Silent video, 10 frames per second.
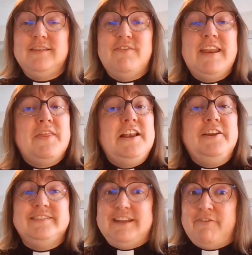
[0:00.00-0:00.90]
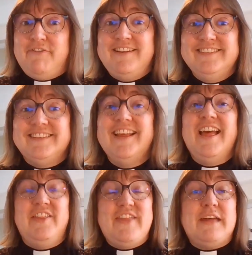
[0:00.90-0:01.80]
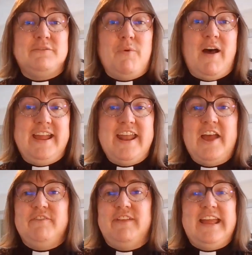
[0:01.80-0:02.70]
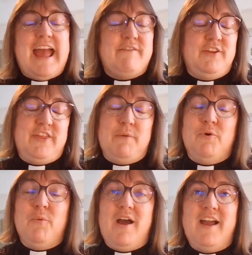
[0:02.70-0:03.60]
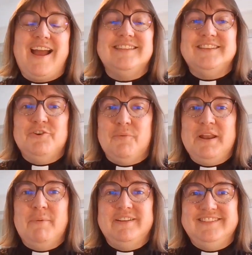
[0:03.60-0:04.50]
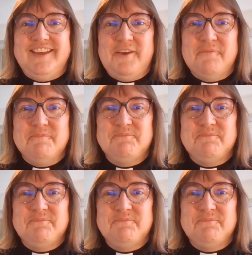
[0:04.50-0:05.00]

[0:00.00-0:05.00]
So if anything looks different, that's why, and hopefully everything will work as it normally would do.